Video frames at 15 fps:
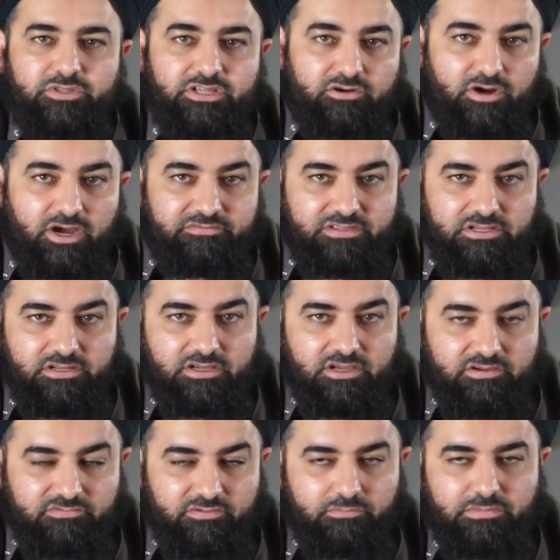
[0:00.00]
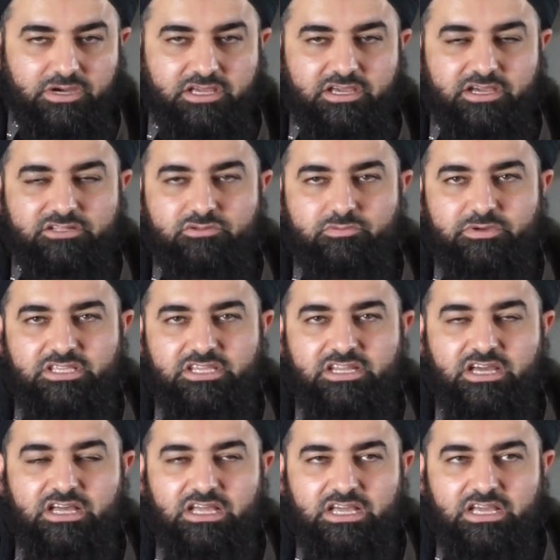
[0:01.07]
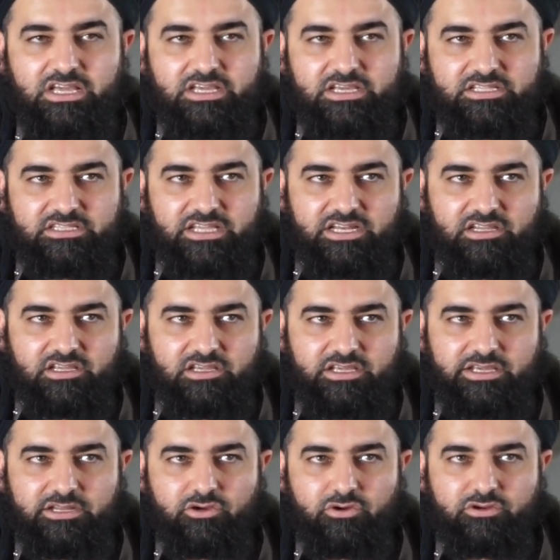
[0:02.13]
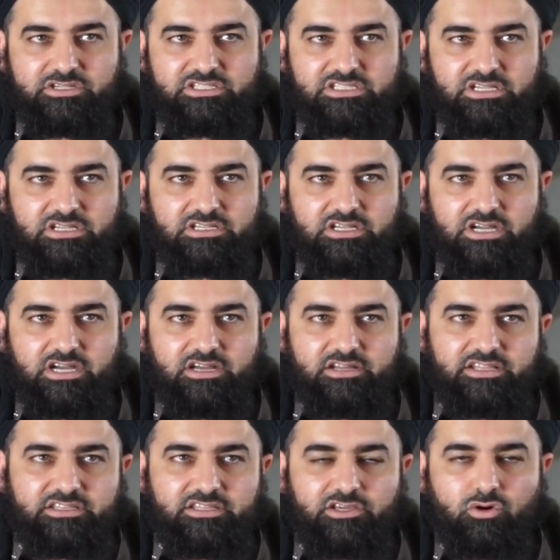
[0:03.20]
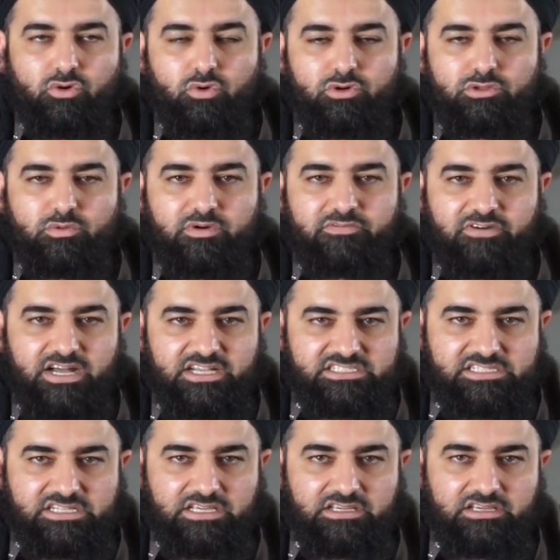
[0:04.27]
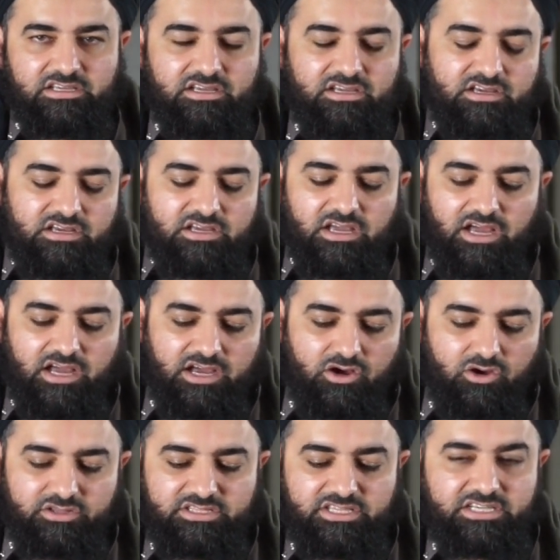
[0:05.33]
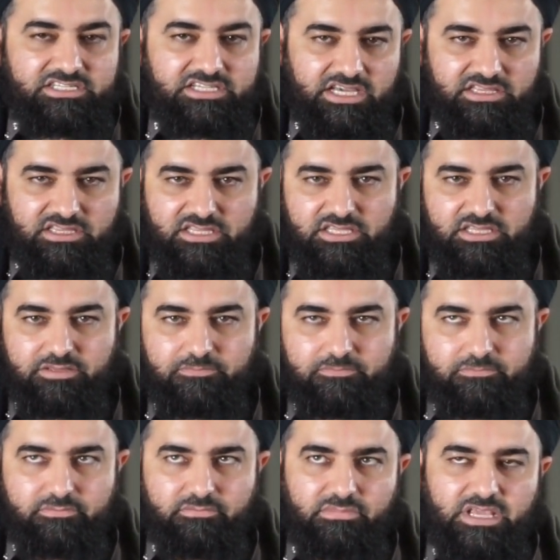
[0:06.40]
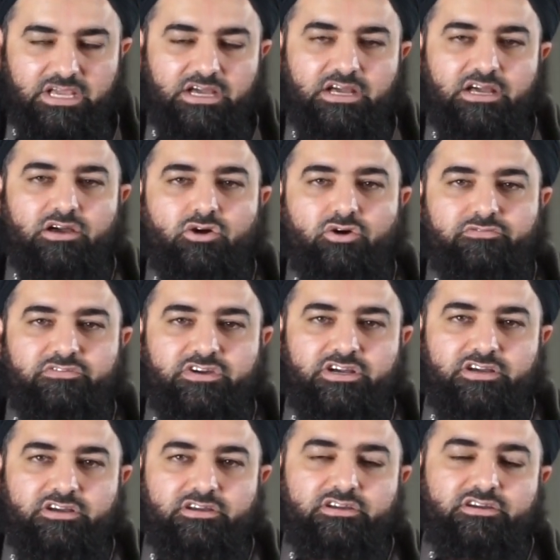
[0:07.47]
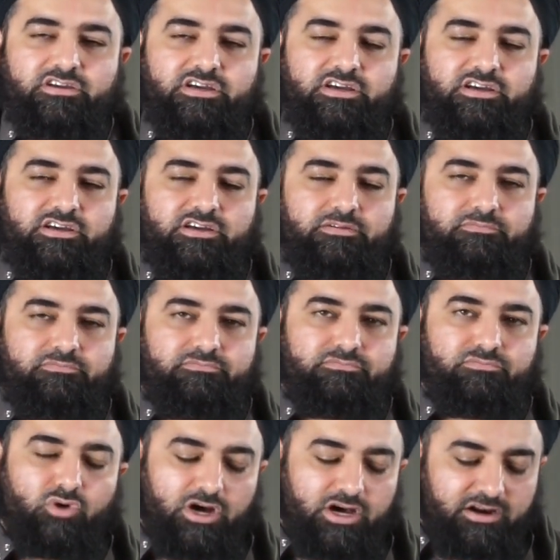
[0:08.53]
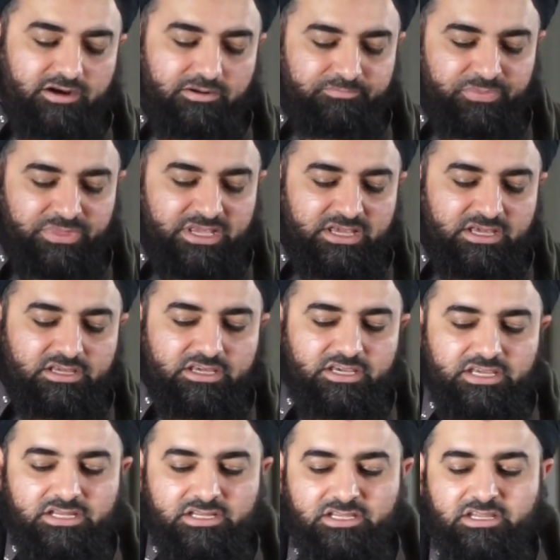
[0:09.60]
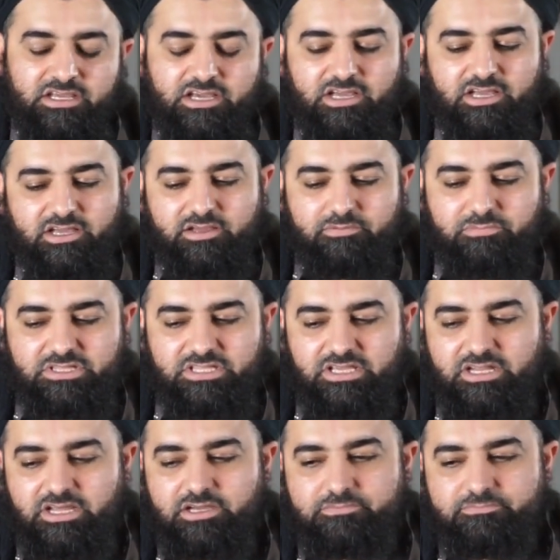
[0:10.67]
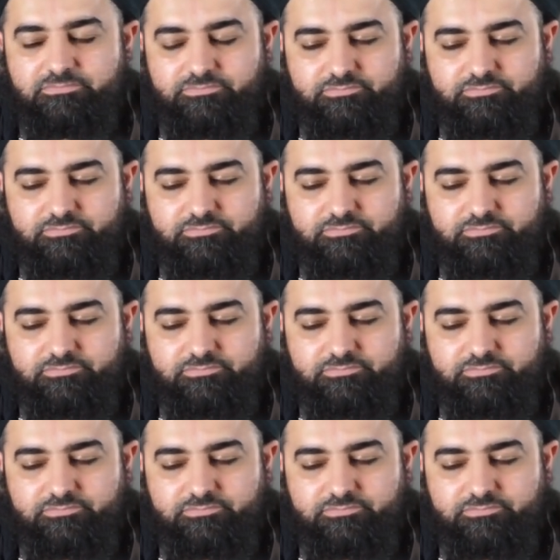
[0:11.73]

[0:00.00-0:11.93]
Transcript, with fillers: when they arrived in from Mecca to Medina, that he noticed uh, that the Yahud were fasting uh, on the 10th uh, of uh, um, Muharram in uh, Medina.